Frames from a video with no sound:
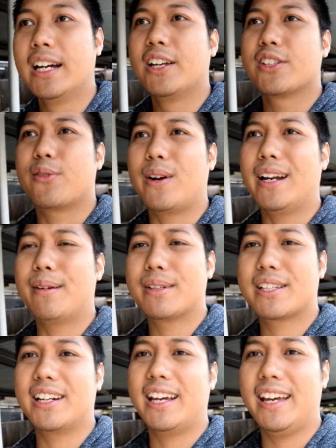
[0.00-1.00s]
So right now I'm
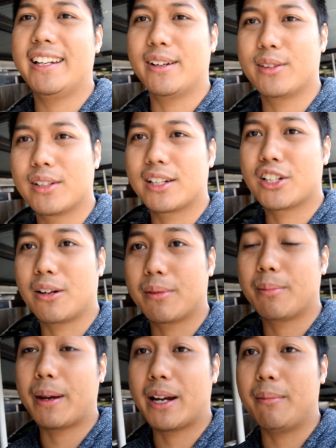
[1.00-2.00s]
just gonna head down to the shop
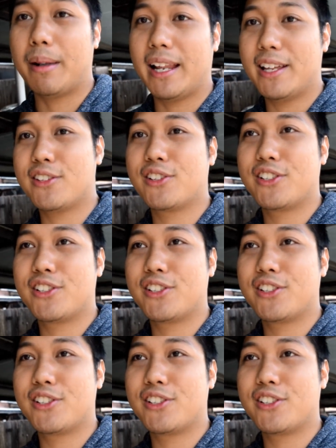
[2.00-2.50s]
to pick up my Lancer